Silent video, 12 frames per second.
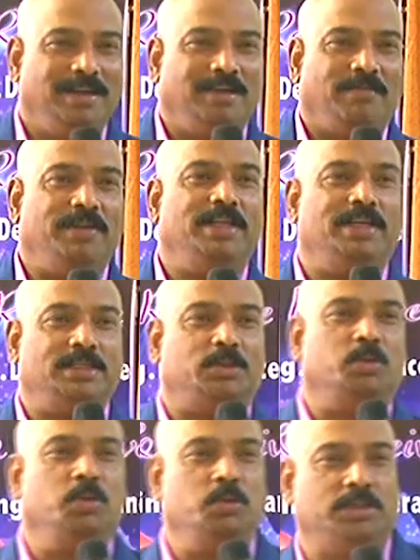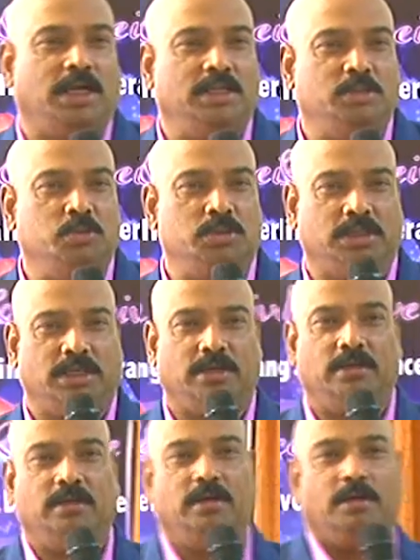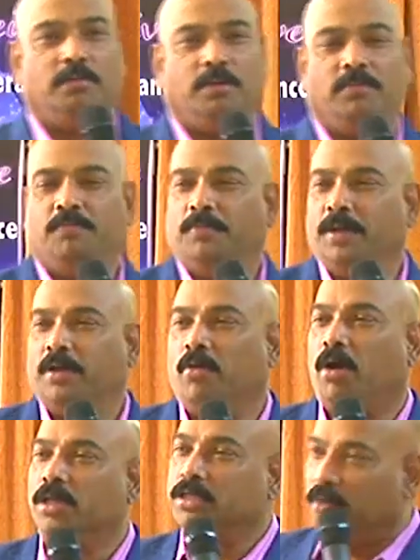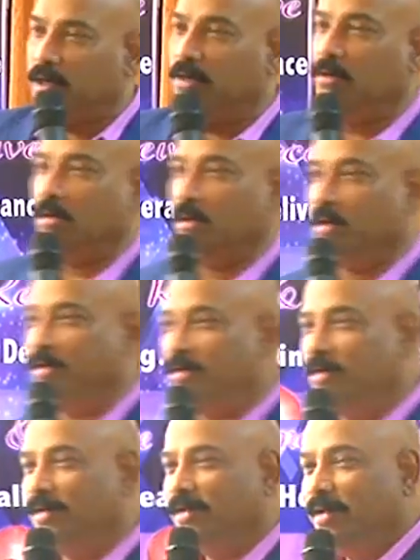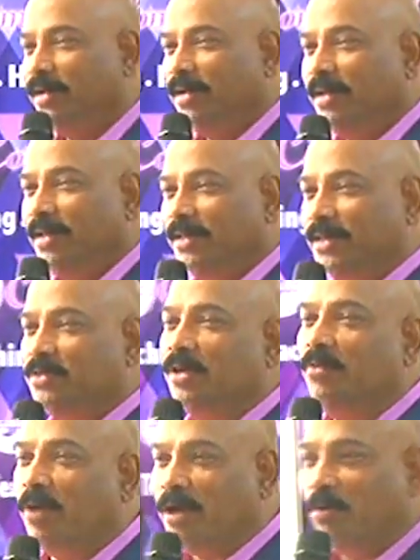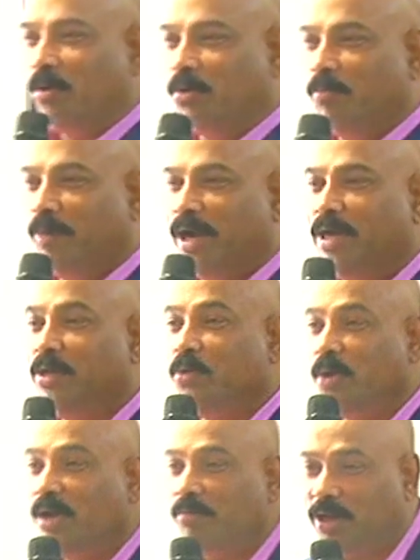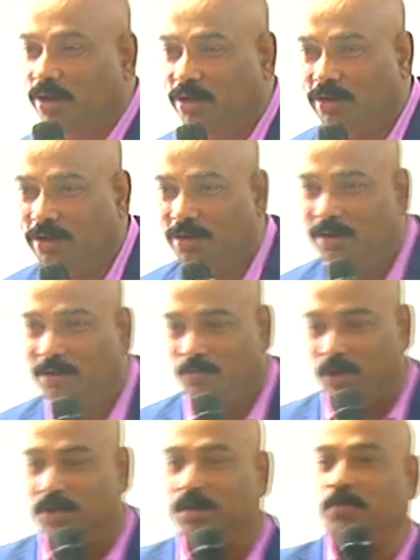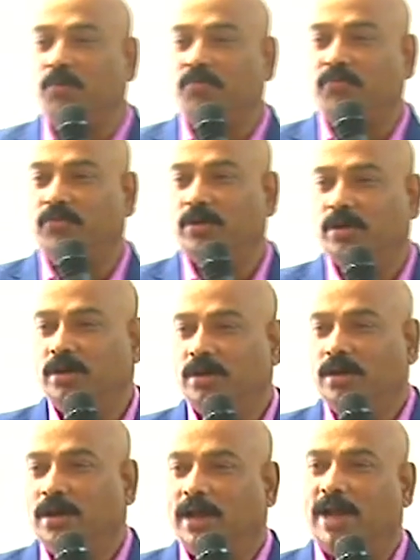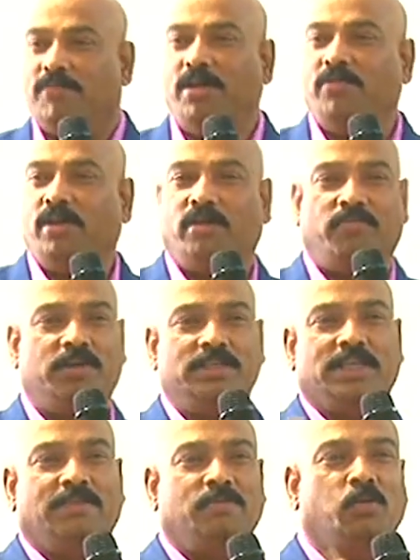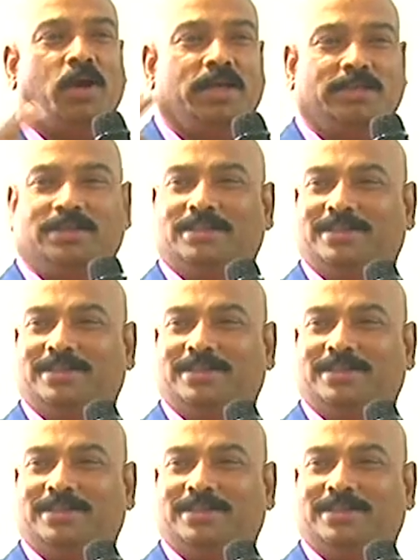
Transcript: When there is two, you start choosing. Oh, God is one God. There's only one God who made you and me. What is the proof? Every one of us have two eyes,